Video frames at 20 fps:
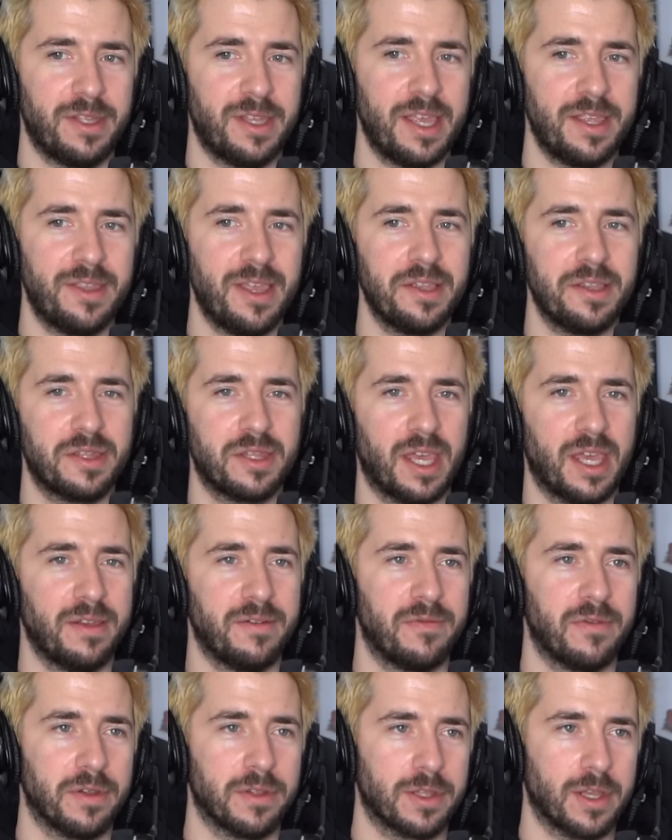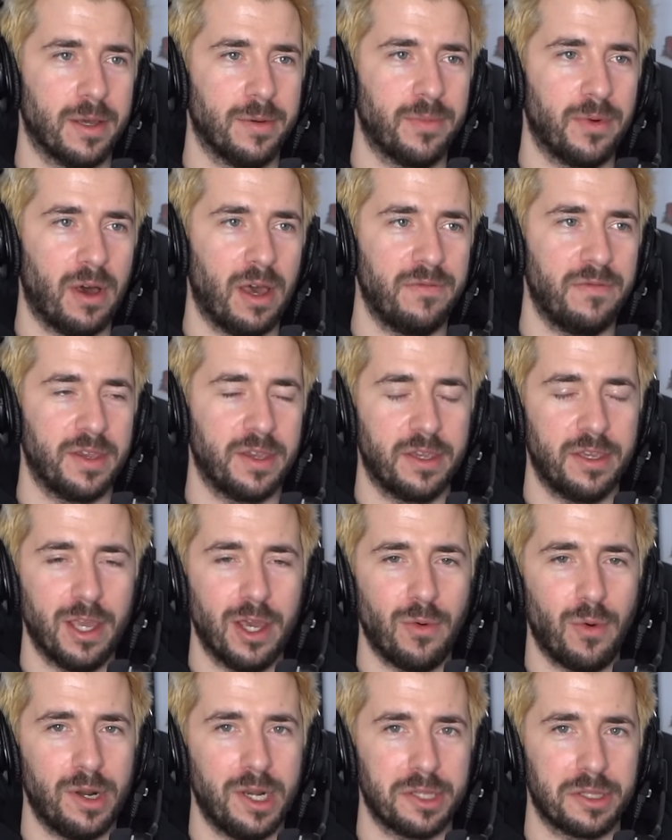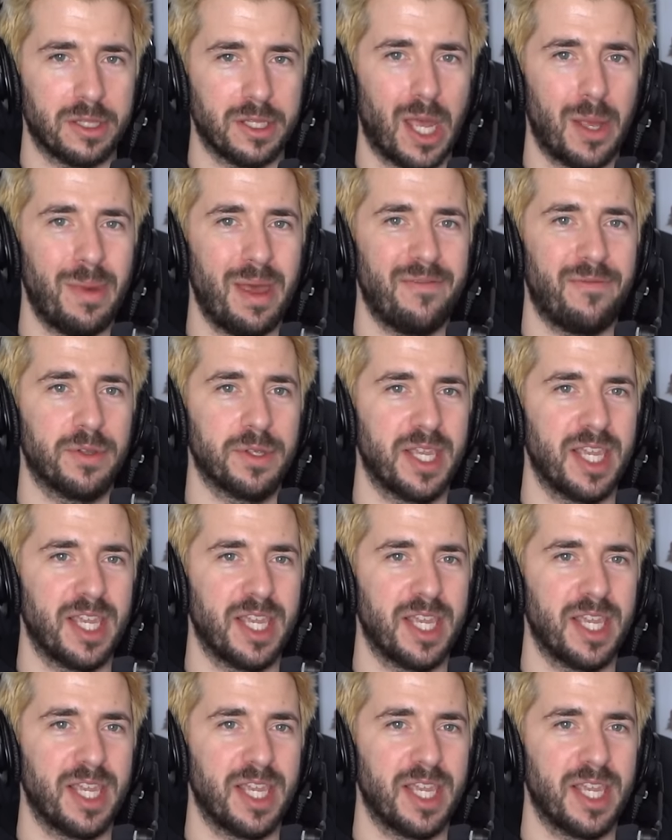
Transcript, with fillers: that, let's say for example i think you know what listen i'm f1